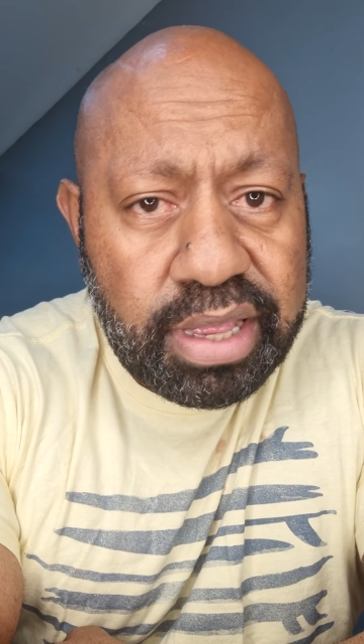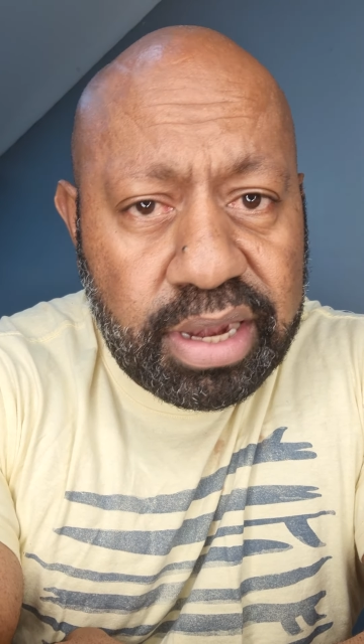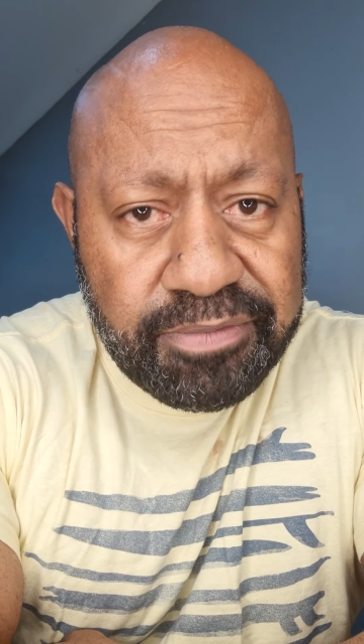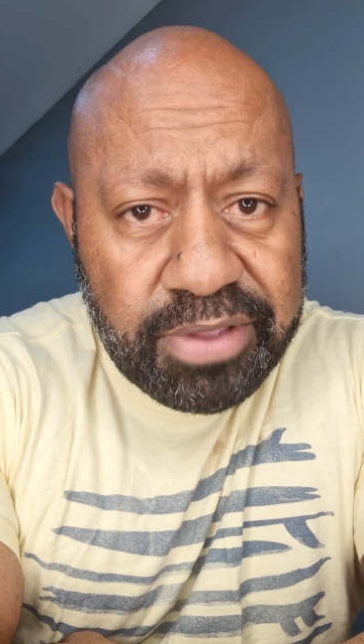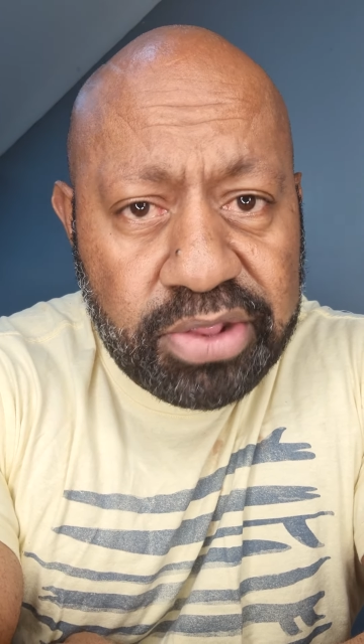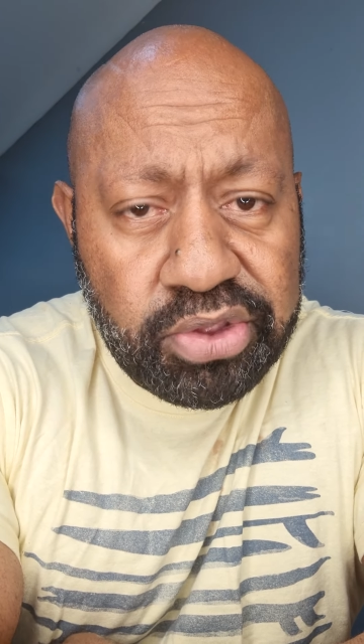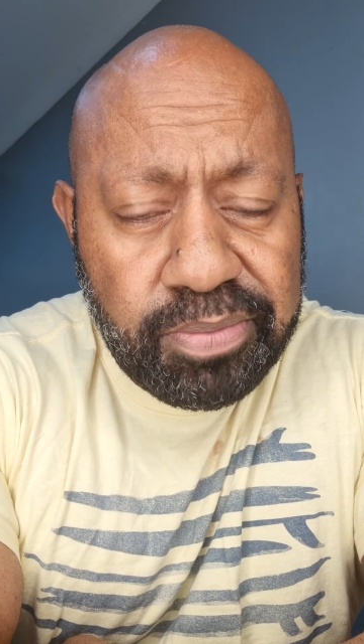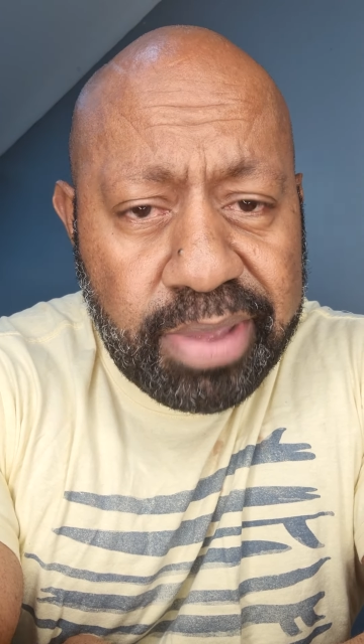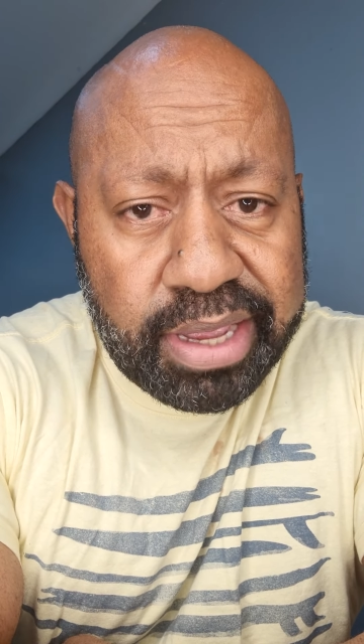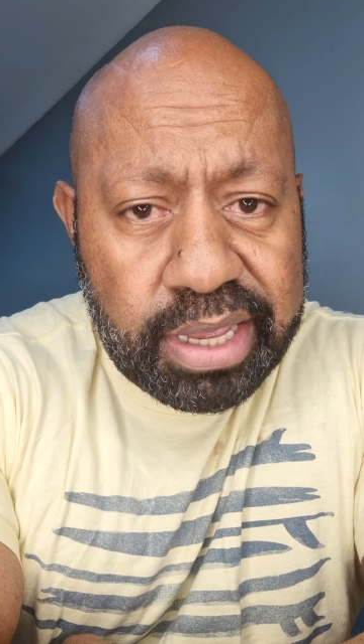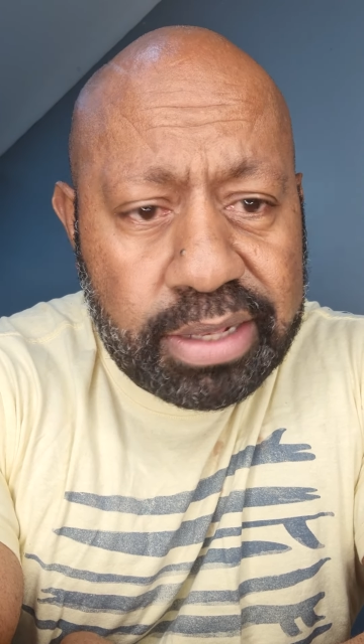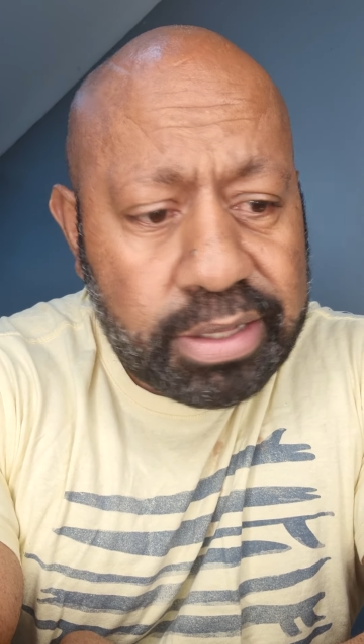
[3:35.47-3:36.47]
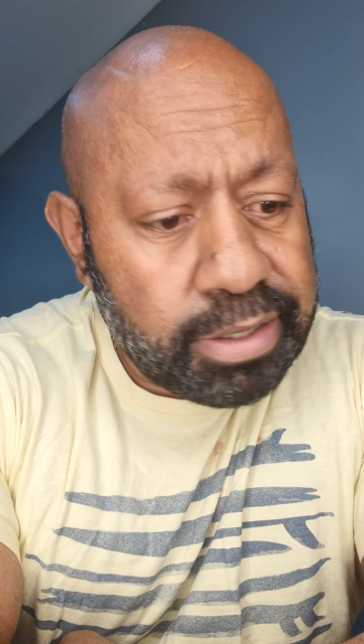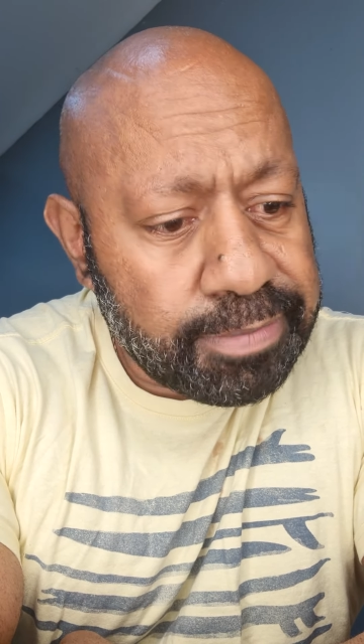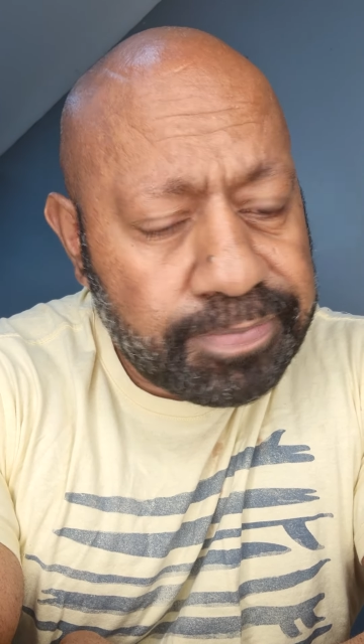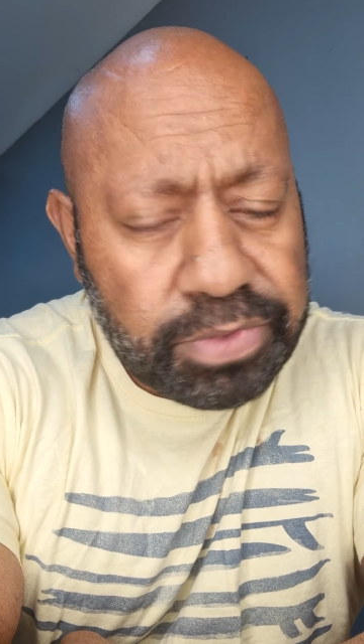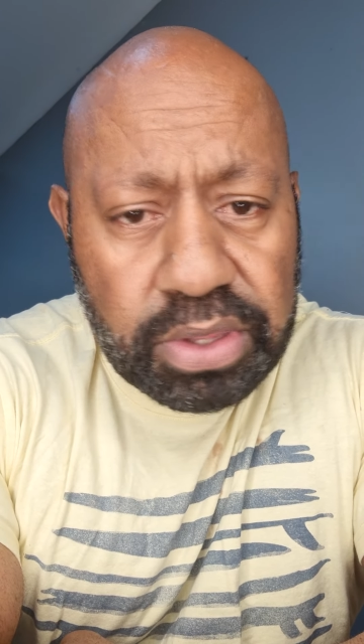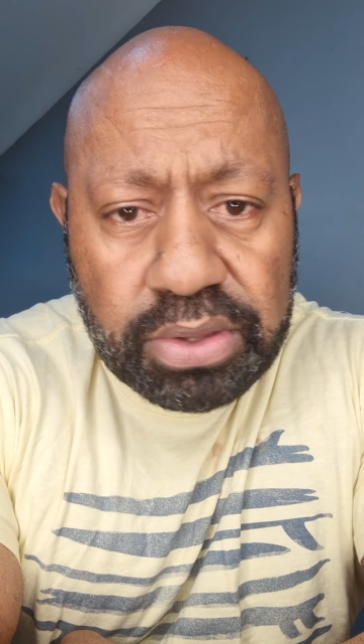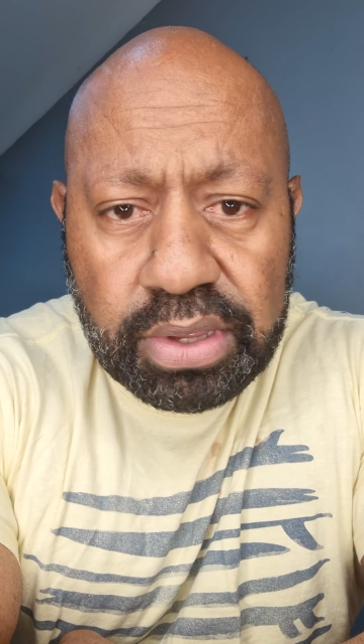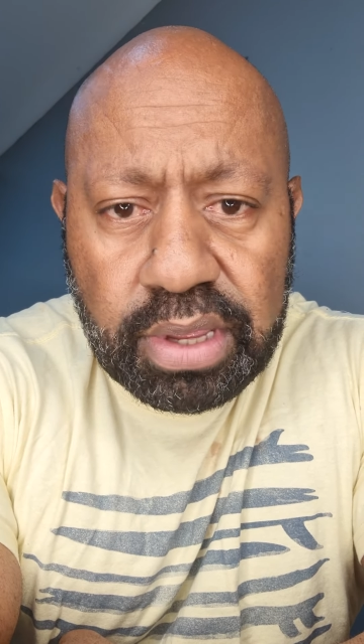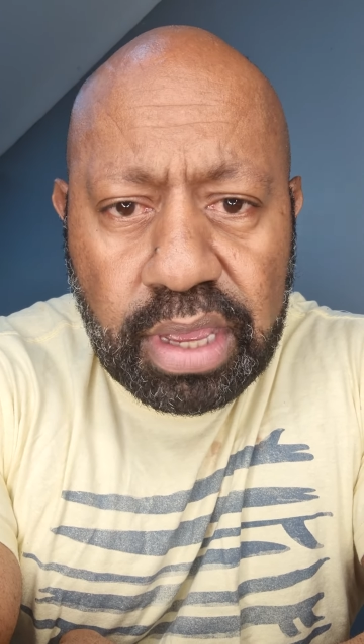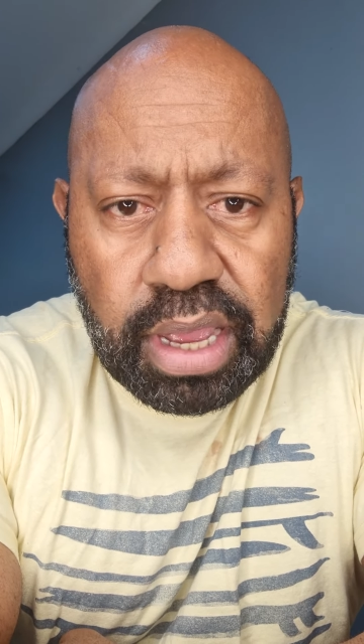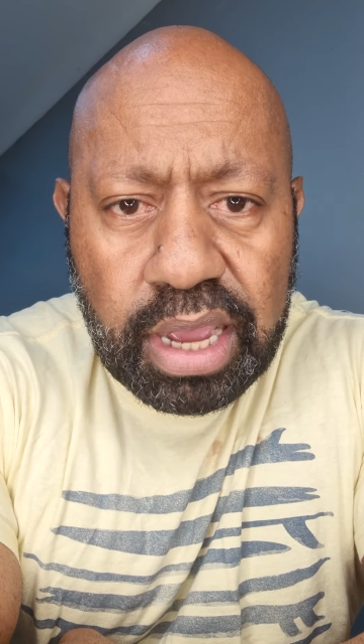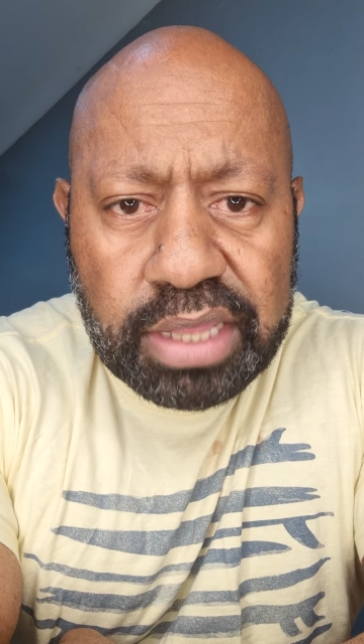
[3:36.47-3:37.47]
And if they do make it,
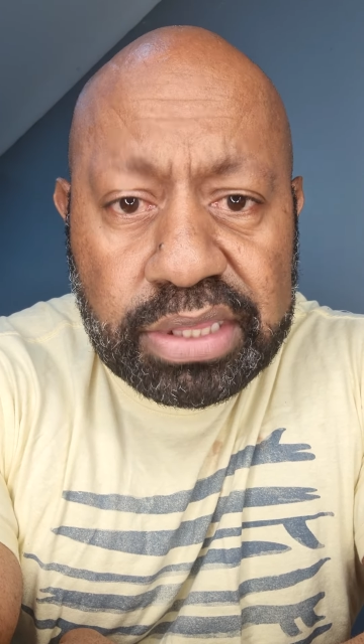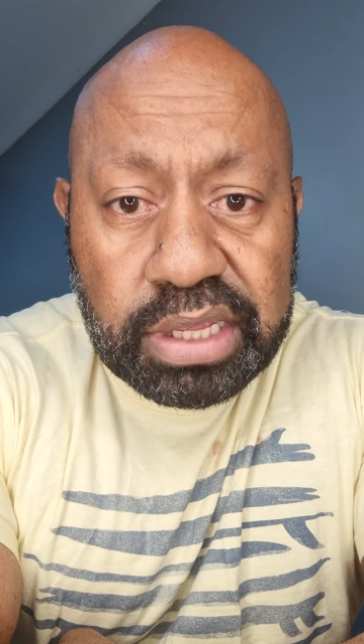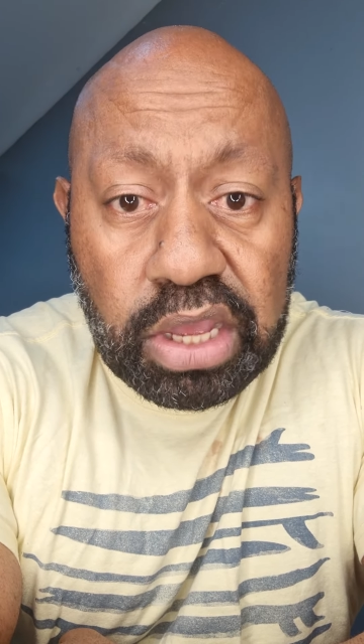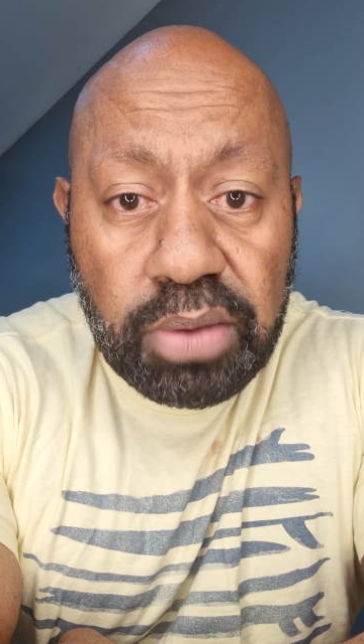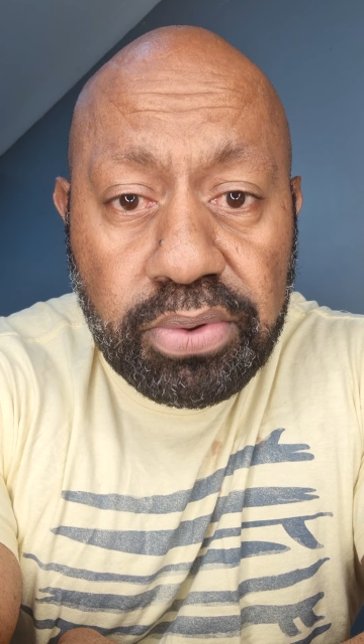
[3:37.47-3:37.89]
I think